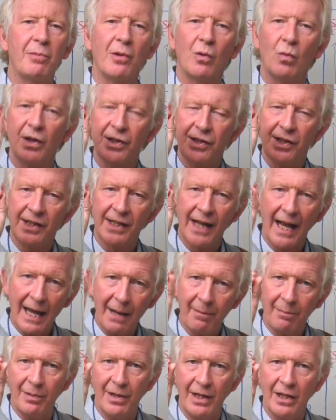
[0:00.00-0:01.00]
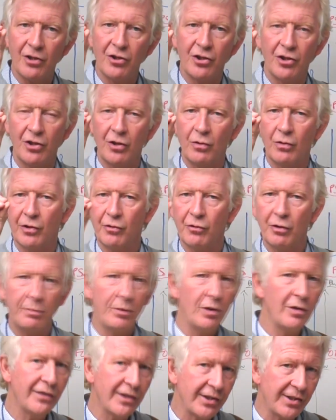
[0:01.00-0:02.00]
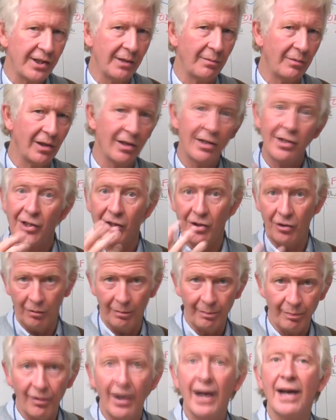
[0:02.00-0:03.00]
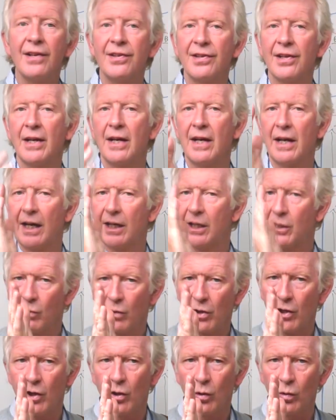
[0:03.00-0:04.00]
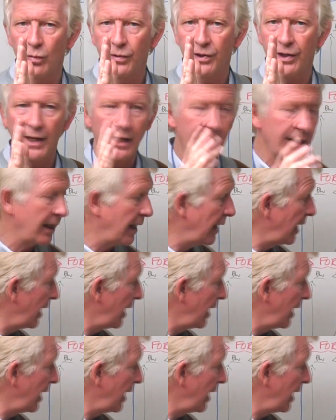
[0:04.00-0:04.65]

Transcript: But once it's at pitch, you can remove the stimulus, your breath, and it will hold that.